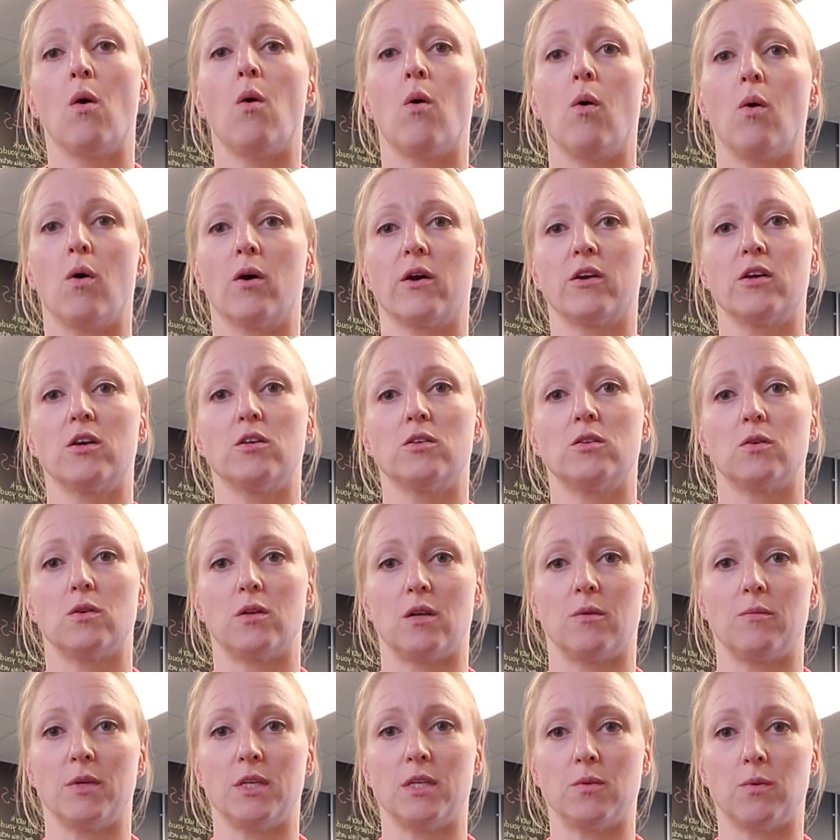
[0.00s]
Or you could do it
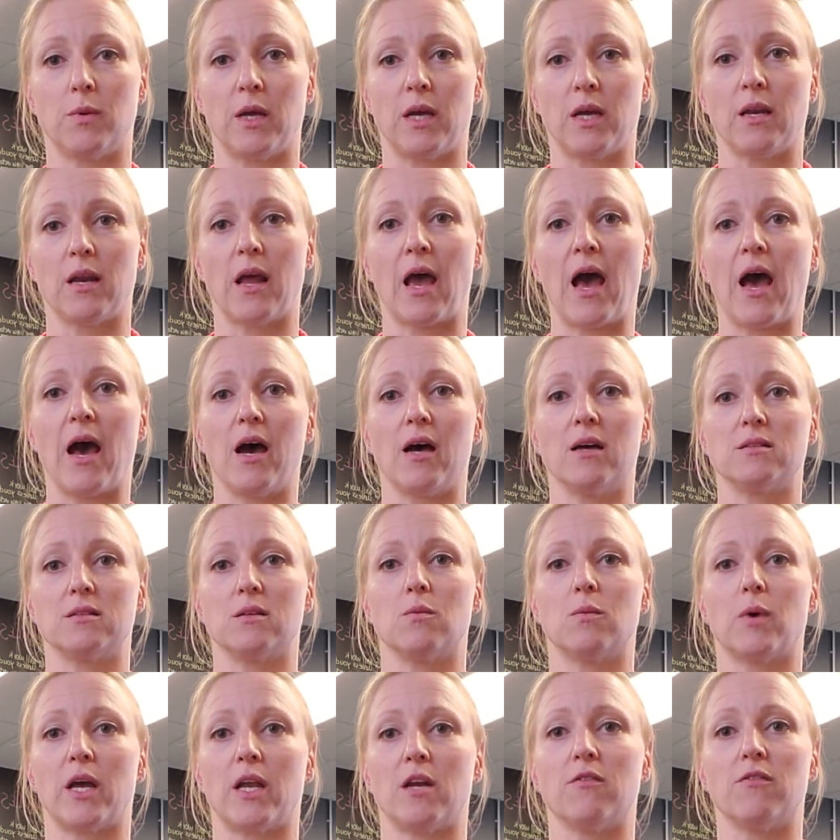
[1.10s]
in between as a
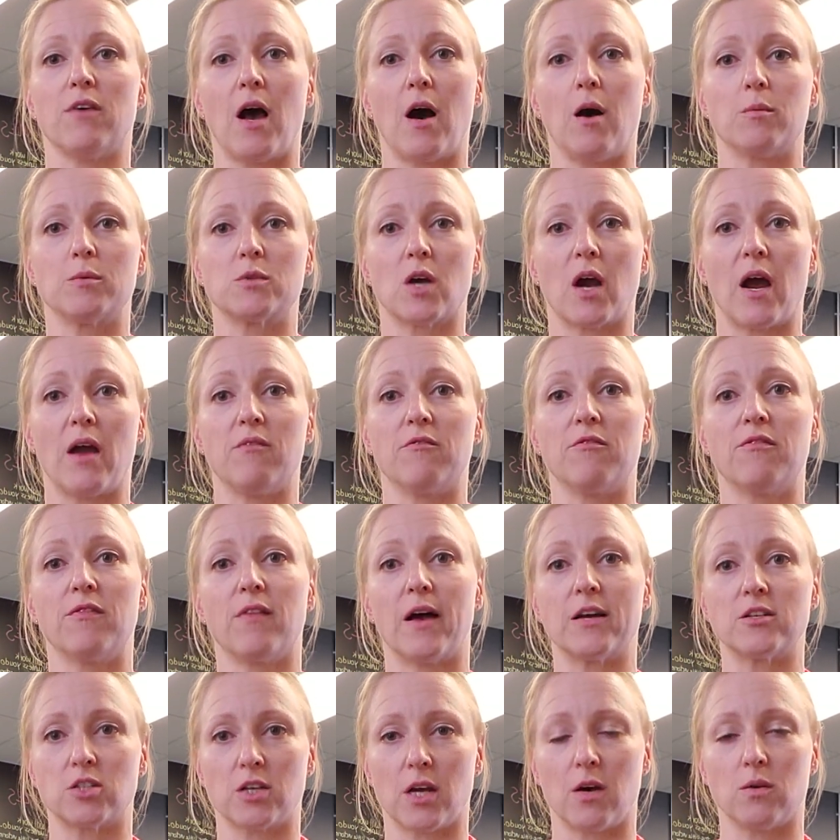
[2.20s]
way to help try and
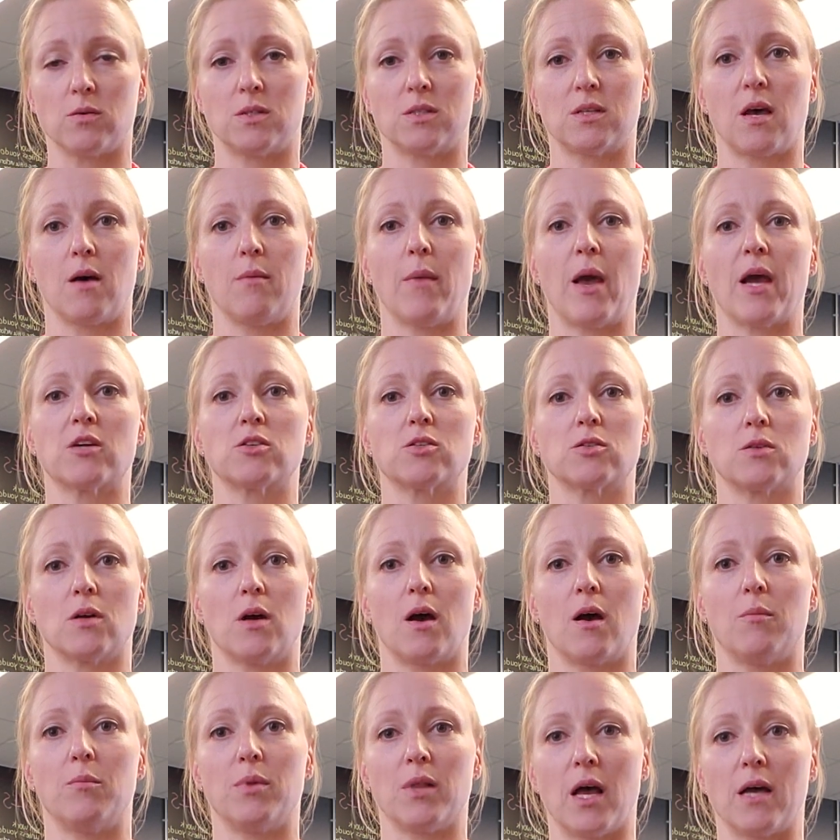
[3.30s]
flush out some
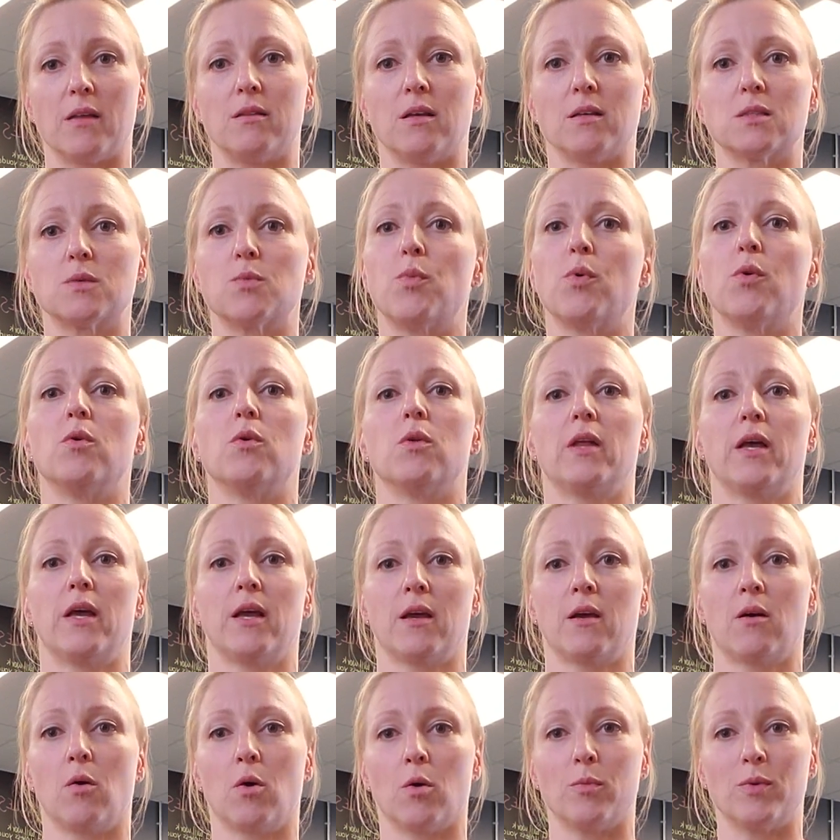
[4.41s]
extra blood that's
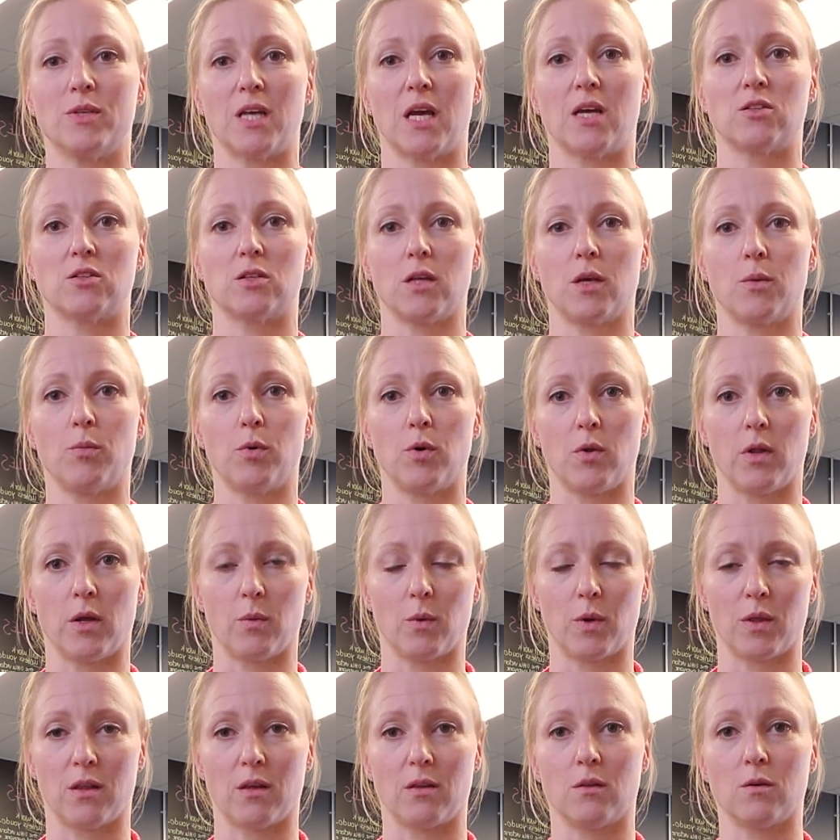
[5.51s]
pooling or potentially pooling
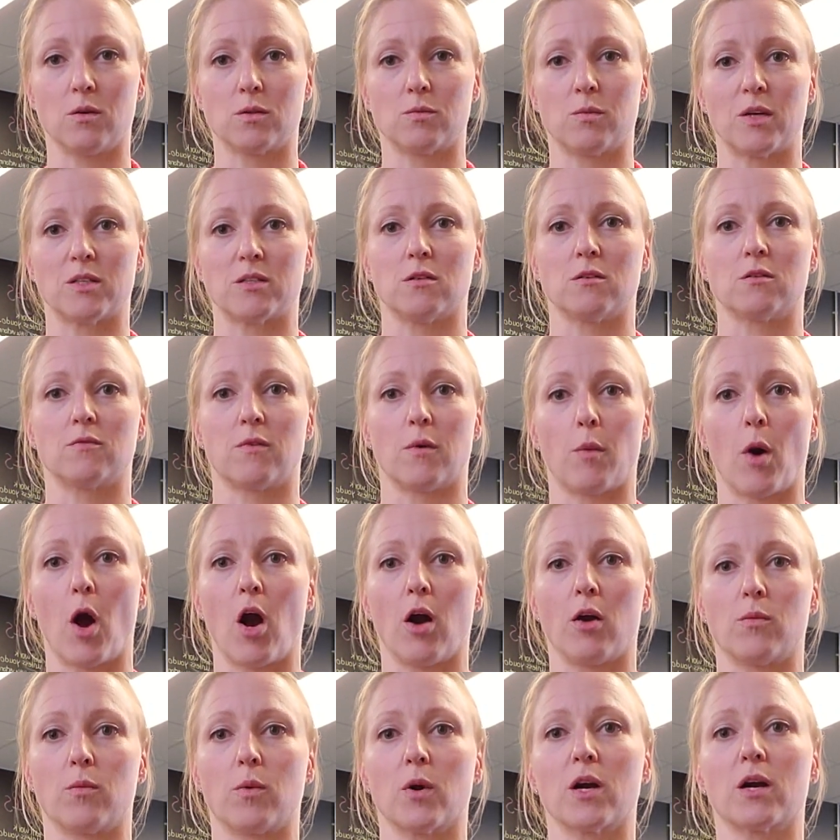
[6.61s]
within those muscles from a
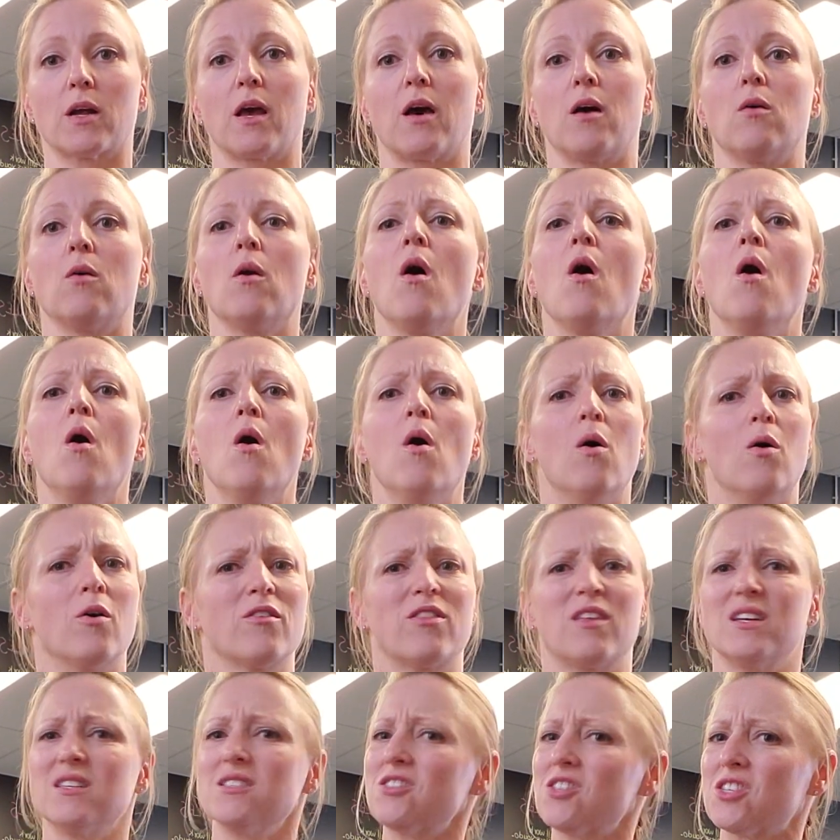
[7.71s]
hard workout, or
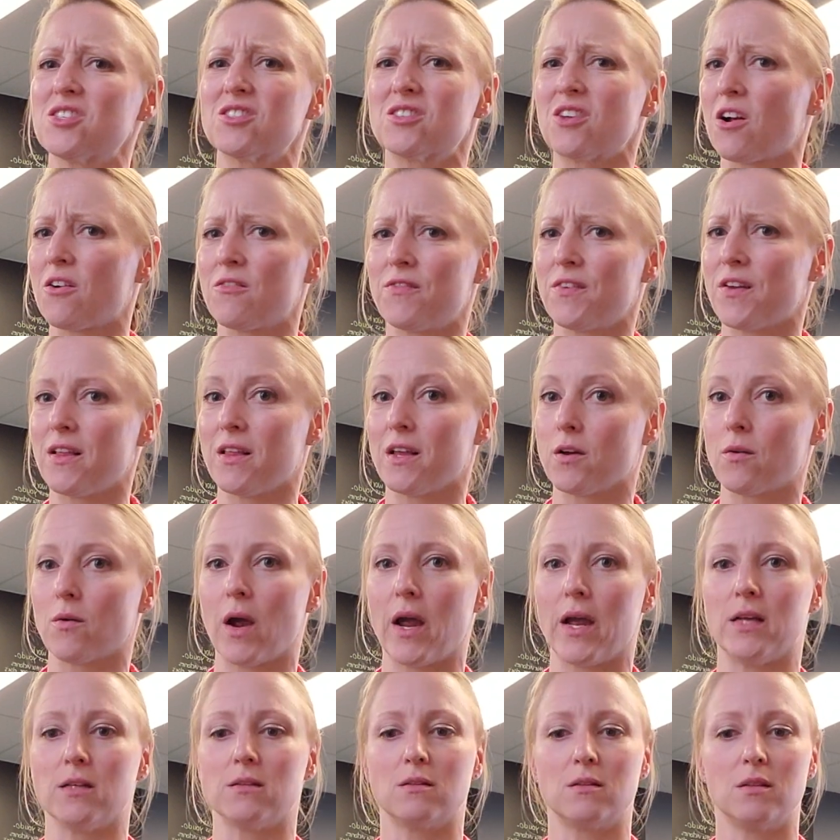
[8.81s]
things just aren't feeling
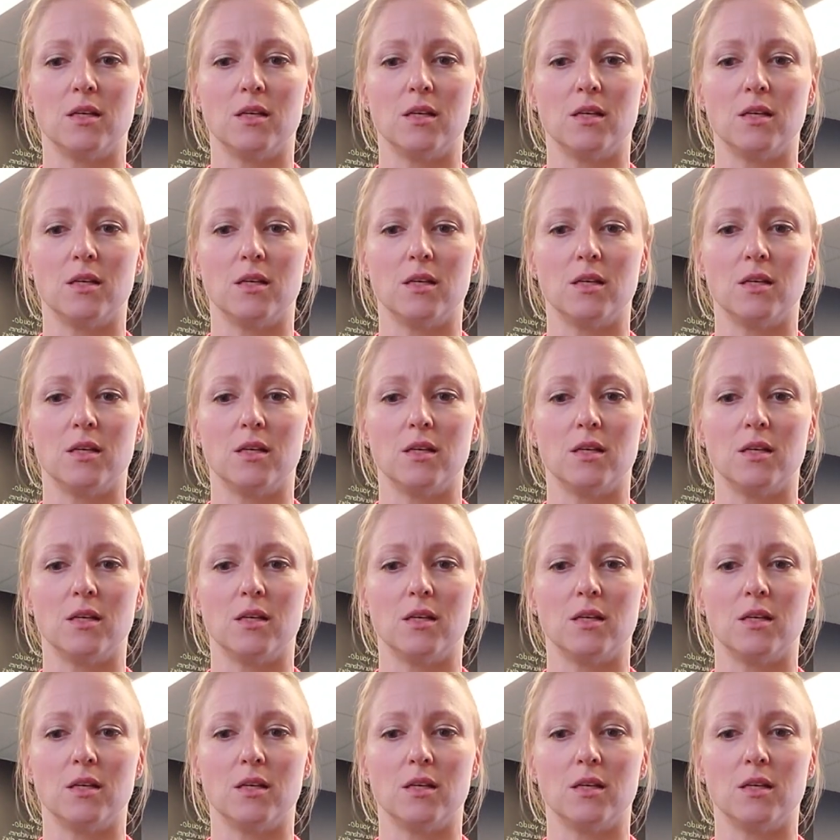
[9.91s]
right.